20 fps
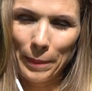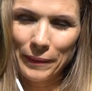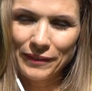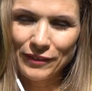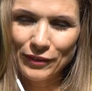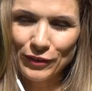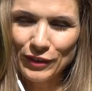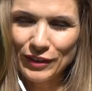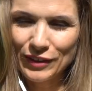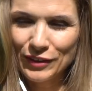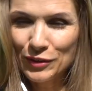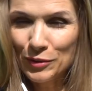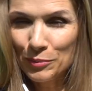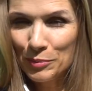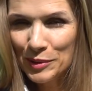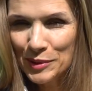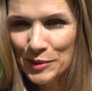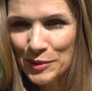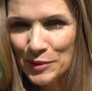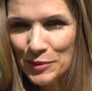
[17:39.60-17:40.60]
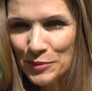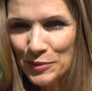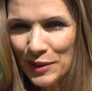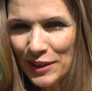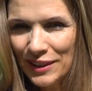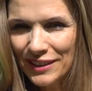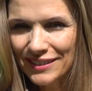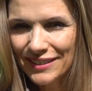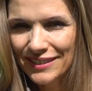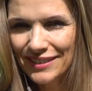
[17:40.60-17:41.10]
So in your business
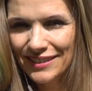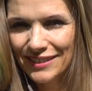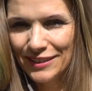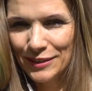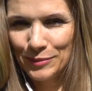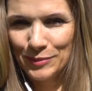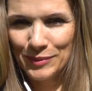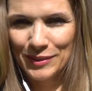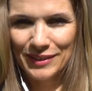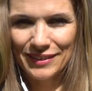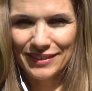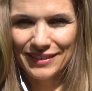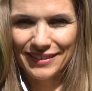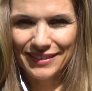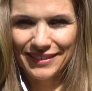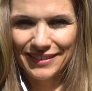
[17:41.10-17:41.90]
relationships,